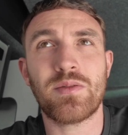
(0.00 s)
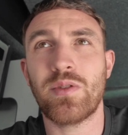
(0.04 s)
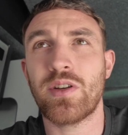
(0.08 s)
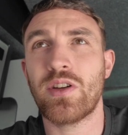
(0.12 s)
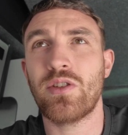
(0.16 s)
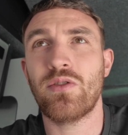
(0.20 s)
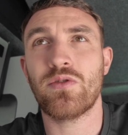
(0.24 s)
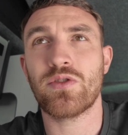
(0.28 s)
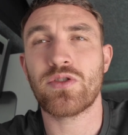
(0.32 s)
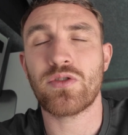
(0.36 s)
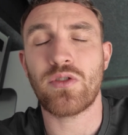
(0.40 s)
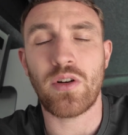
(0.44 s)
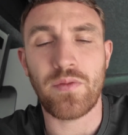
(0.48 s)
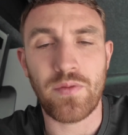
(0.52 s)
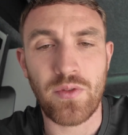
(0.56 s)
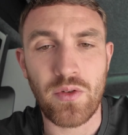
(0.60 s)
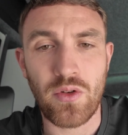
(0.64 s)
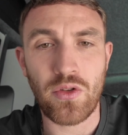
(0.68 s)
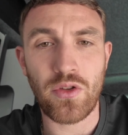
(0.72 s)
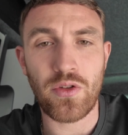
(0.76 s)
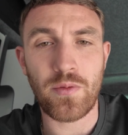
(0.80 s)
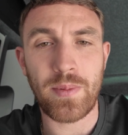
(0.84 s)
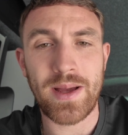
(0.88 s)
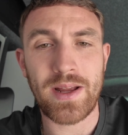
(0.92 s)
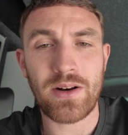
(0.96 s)
We can also offer
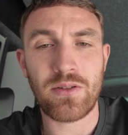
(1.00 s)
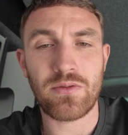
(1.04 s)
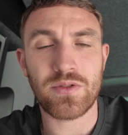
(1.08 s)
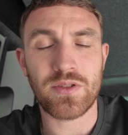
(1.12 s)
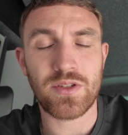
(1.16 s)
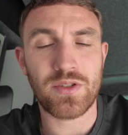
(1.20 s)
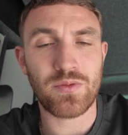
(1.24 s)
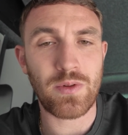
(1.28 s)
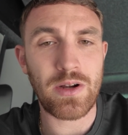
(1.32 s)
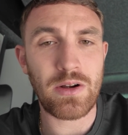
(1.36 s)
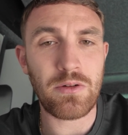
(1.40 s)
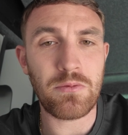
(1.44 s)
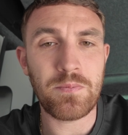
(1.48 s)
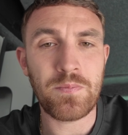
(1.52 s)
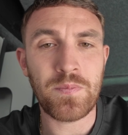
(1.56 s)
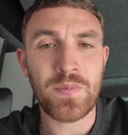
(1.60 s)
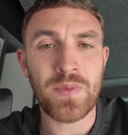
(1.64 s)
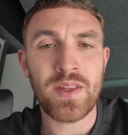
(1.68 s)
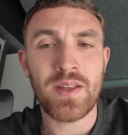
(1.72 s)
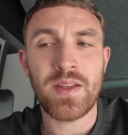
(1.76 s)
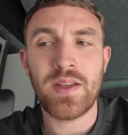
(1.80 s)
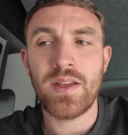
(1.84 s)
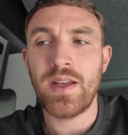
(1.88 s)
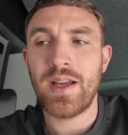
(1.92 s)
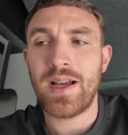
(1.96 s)
other panels as well,
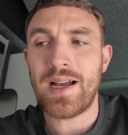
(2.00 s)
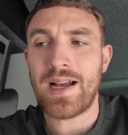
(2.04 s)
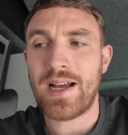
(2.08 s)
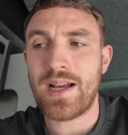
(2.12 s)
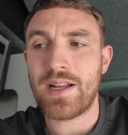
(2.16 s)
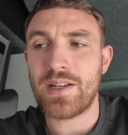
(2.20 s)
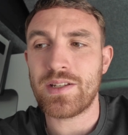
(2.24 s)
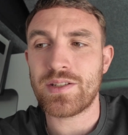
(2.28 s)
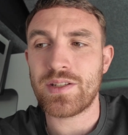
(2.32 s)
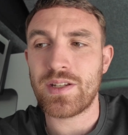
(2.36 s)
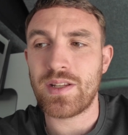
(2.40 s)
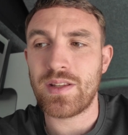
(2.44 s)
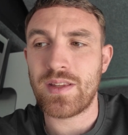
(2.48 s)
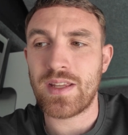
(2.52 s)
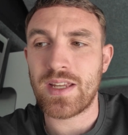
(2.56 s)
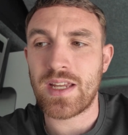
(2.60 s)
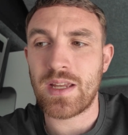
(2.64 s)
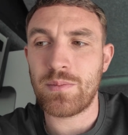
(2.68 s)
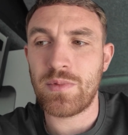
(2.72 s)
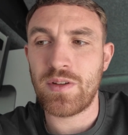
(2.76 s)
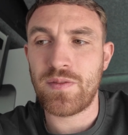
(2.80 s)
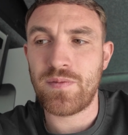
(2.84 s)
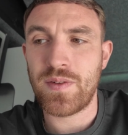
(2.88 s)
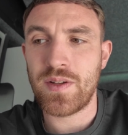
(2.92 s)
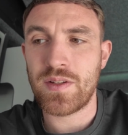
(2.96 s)
and they
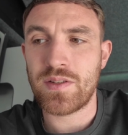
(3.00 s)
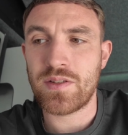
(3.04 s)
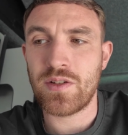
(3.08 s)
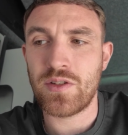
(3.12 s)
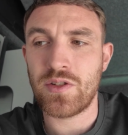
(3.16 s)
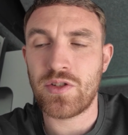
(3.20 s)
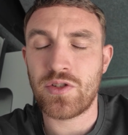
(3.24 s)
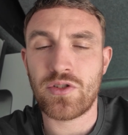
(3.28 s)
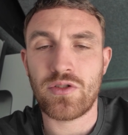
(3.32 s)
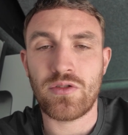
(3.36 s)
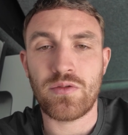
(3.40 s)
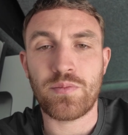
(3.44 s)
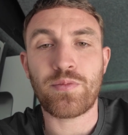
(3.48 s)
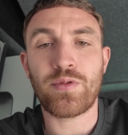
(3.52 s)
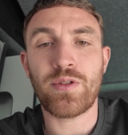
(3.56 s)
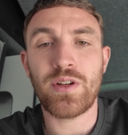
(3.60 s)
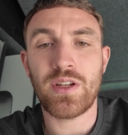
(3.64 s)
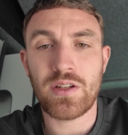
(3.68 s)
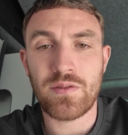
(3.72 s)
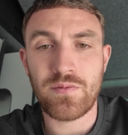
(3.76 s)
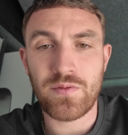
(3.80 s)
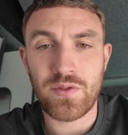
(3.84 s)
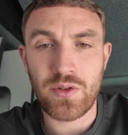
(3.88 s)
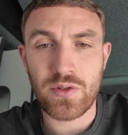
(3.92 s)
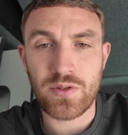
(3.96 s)
can be fitted to
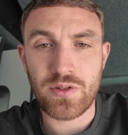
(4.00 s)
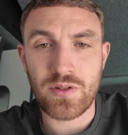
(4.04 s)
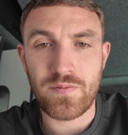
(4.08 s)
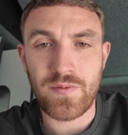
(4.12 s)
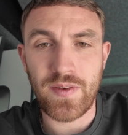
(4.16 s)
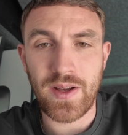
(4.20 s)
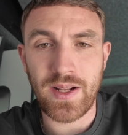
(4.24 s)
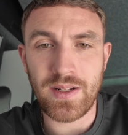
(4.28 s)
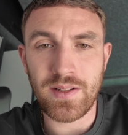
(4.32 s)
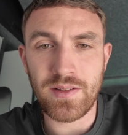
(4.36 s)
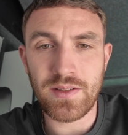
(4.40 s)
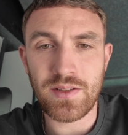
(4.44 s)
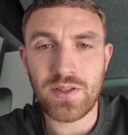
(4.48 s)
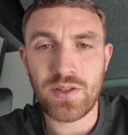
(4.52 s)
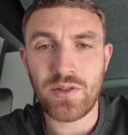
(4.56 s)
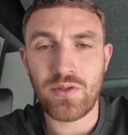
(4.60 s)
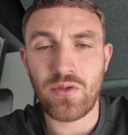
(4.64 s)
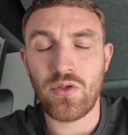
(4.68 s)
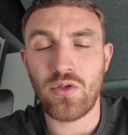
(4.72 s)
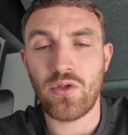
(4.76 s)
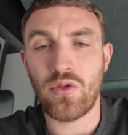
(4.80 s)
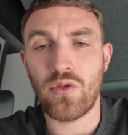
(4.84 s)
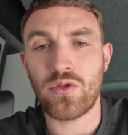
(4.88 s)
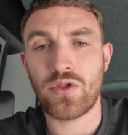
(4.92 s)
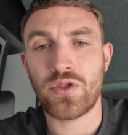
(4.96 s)
pre-converted vans
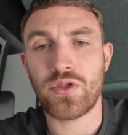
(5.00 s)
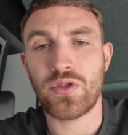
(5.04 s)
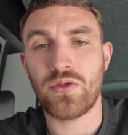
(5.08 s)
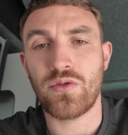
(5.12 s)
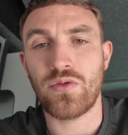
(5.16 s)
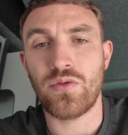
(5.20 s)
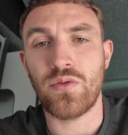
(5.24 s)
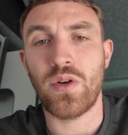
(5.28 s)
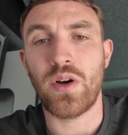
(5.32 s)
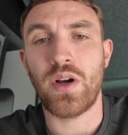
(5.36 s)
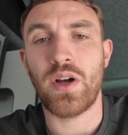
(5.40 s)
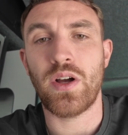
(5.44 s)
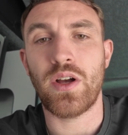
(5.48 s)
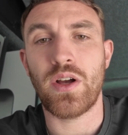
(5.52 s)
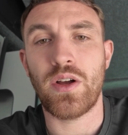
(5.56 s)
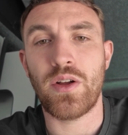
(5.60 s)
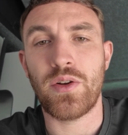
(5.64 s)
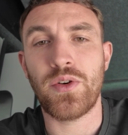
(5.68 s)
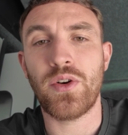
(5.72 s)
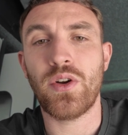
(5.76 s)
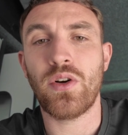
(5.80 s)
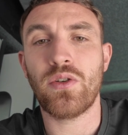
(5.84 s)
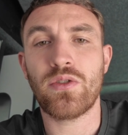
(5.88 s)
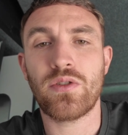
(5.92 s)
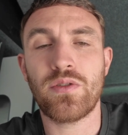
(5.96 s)
or to uh,
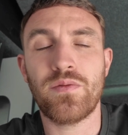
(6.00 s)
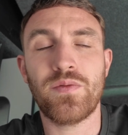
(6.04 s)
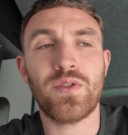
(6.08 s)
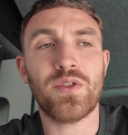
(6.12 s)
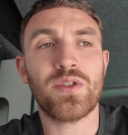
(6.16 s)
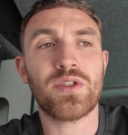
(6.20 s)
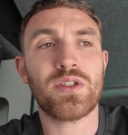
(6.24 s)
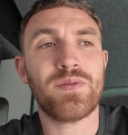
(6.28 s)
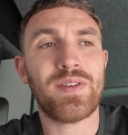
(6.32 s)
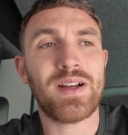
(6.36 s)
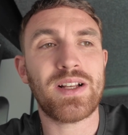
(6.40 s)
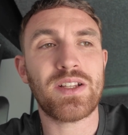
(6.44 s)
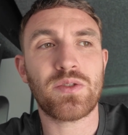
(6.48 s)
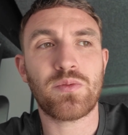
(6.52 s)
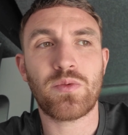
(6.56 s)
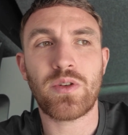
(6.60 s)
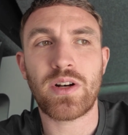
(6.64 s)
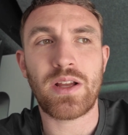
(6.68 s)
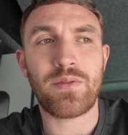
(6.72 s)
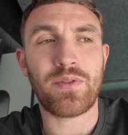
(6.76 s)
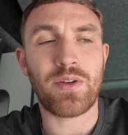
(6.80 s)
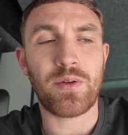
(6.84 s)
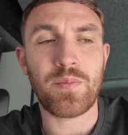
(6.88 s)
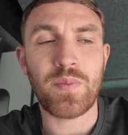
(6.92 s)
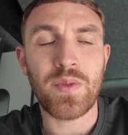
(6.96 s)
non-converted vans,
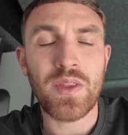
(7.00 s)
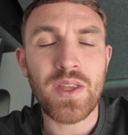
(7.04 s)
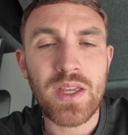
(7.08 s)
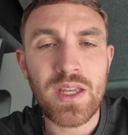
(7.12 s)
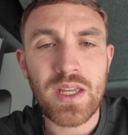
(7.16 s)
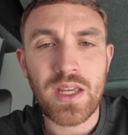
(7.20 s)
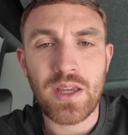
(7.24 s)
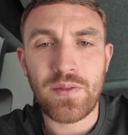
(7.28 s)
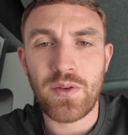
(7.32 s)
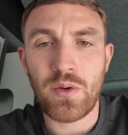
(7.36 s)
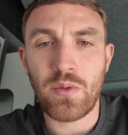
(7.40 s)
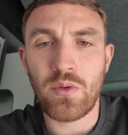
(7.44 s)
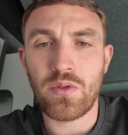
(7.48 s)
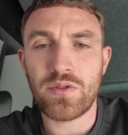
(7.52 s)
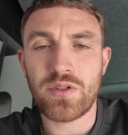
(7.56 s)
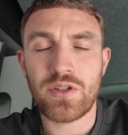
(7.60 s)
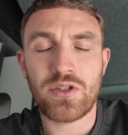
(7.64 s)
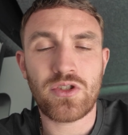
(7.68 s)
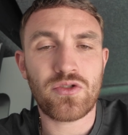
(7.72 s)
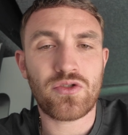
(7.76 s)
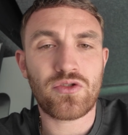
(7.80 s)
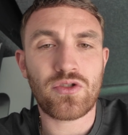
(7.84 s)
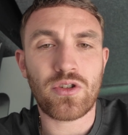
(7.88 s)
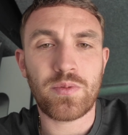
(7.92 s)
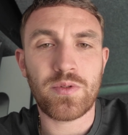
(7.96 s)
whatever. If you want to
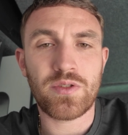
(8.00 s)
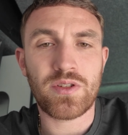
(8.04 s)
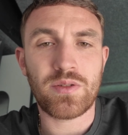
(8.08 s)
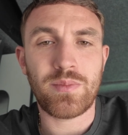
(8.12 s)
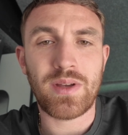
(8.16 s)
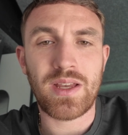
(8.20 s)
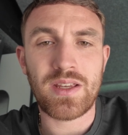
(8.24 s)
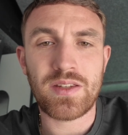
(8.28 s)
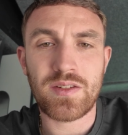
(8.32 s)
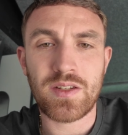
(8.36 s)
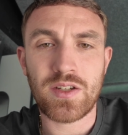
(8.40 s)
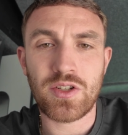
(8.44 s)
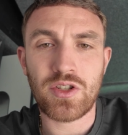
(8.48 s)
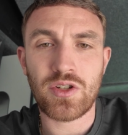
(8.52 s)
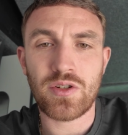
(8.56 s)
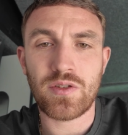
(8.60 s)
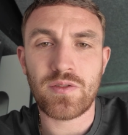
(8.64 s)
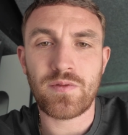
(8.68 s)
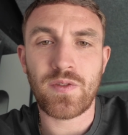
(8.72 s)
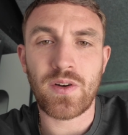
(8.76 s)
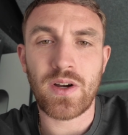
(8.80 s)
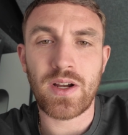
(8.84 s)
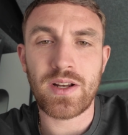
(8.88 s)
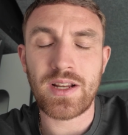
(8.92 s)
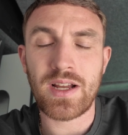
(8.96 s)
just drop us a message,
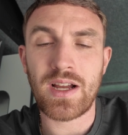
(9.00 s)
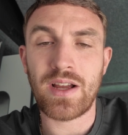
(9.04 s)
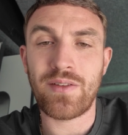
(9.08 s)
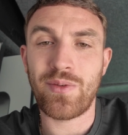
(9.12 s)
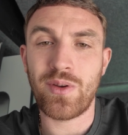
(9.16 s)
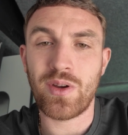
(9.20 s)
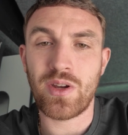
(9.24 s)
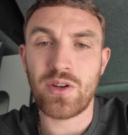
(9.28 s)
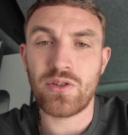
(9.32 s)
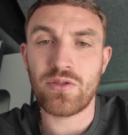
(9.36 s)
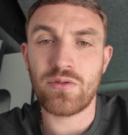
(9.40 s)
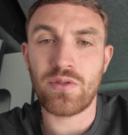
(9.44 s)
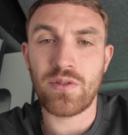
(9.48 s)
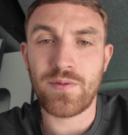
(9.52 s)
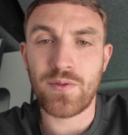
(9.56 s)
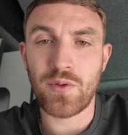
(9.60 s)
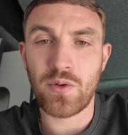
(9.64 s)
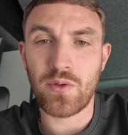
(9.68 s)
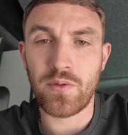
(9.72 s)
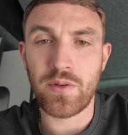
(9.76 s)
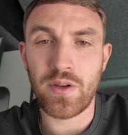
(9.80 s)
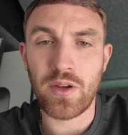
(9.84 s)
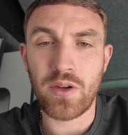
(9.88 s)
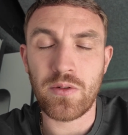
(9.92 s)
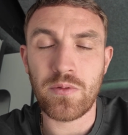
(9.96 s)
find out if we can do it
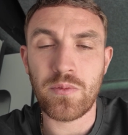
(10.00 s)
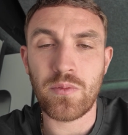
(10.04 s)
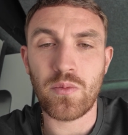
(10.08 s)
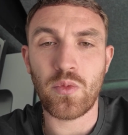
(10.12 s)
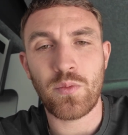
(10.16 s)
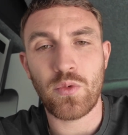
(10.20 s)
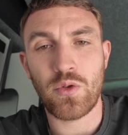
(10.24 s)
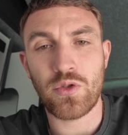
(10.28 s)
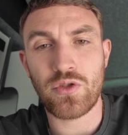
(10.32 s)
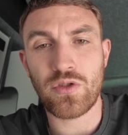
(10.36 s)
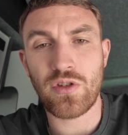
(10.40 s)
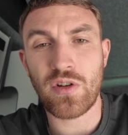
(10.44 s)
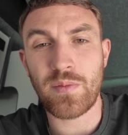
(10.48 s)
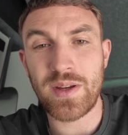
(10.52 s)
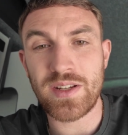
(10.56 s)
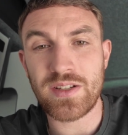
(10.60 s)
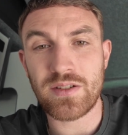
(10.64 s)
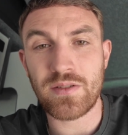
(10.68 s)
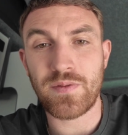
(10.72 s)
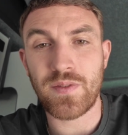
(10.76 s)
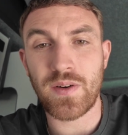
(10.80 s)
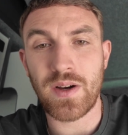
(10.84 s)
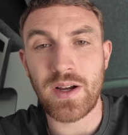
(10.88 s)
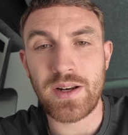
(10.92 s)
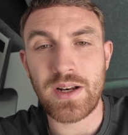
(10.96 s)
for you. We'll do our best
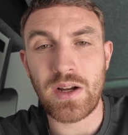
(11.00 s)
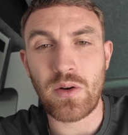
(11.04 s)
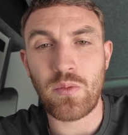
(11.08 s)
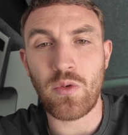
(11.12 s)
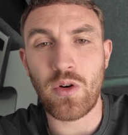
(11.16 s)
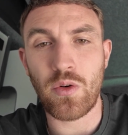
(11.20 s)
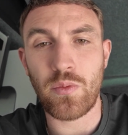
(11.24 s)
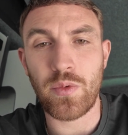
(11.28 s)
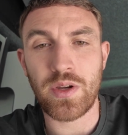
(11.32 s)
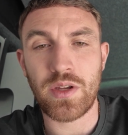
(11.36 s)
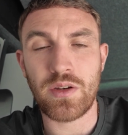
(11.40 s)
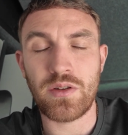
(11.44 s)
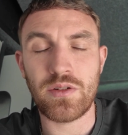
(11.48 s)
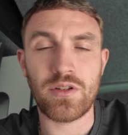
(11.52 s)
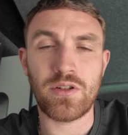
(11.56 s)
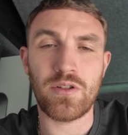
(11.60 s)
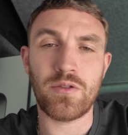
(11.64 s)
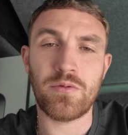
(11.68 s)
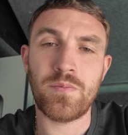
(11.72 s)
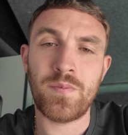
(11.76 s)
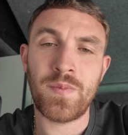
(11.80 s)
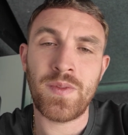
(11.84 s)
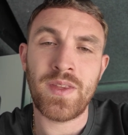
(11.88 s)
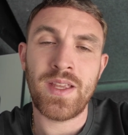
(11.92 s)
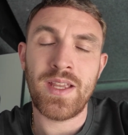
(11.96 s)
to find out what we can
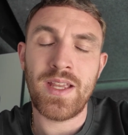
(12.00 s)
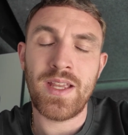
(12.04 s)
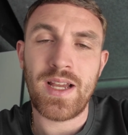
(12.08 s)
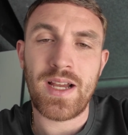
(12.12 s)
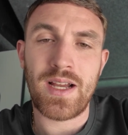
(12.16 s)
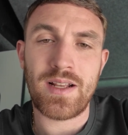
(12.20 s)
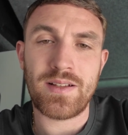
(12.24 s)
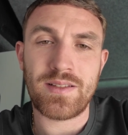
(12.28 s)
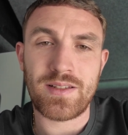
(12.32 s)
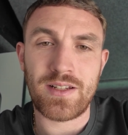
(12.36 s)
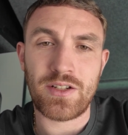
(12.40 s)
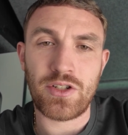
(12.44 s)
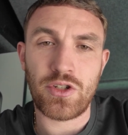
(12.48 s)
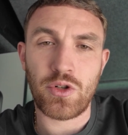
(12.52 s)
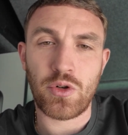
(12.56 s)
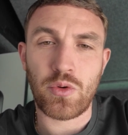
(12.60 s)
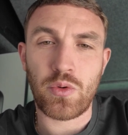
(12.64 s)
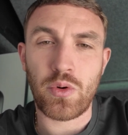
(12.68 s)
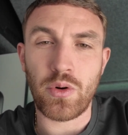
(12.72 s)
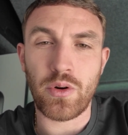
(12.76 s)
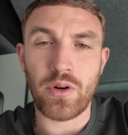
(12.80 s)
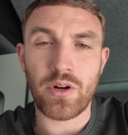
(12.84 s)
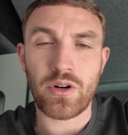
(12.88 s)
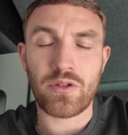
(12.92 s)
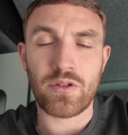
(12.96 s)
do and send you a
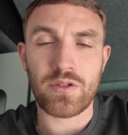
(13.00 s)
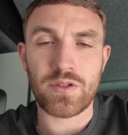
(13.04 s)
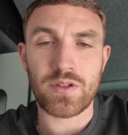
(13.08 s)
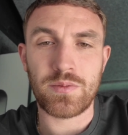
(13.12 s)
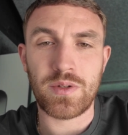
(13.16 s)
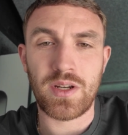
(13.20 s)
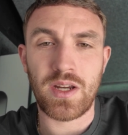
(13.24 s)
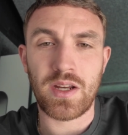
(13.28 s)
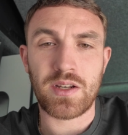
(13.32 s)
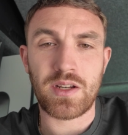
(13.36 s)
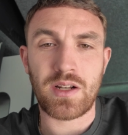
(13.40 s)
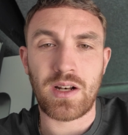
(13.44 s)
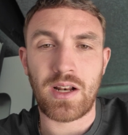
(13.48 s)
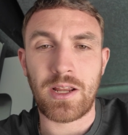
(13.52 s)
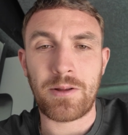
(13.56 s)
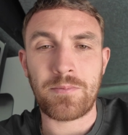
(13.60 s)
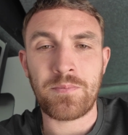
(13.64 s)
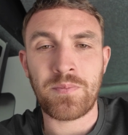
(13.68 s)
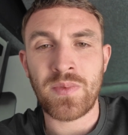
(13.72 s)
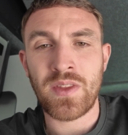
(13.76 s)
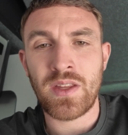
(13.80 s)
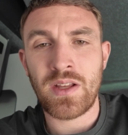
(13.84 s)
quote across immediately.